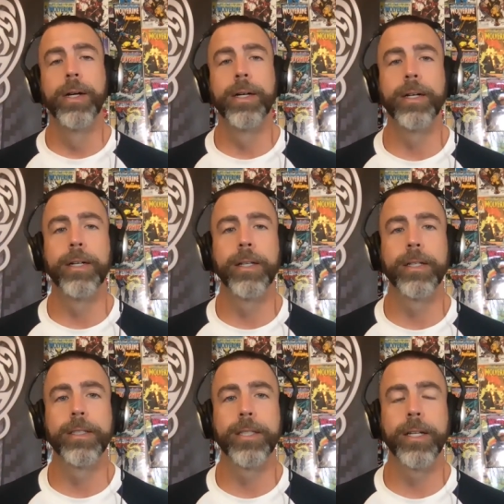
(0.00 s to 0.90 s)
uh, i like
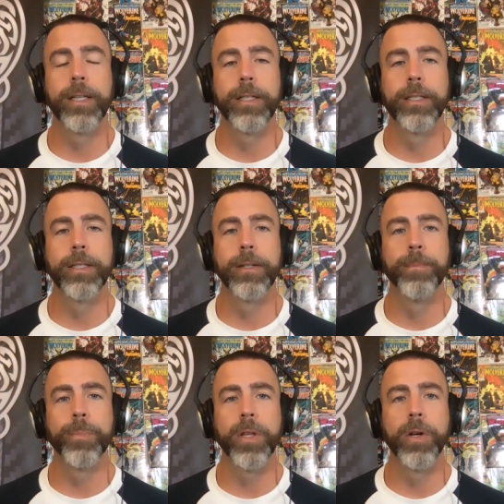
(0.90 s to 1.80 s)
to say that
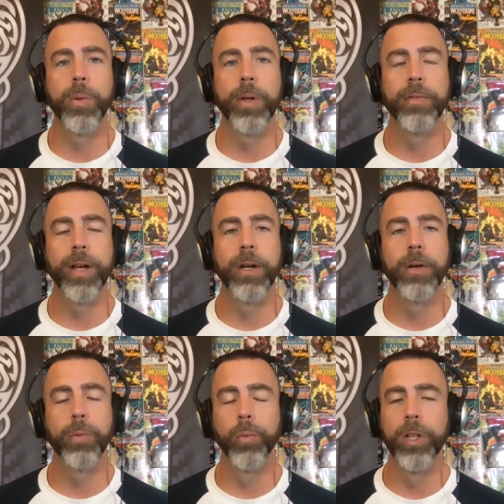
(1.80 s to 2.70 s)
um, you know we've got a
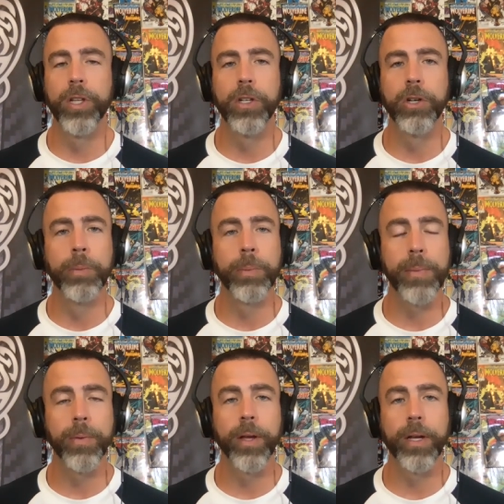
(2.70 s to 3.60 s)
really good group of
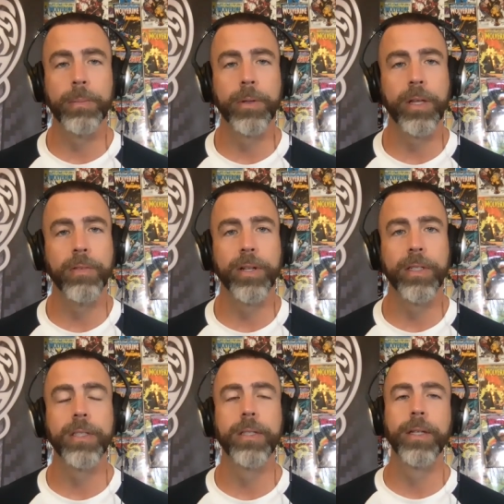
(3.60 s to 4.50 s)
people that come to the event,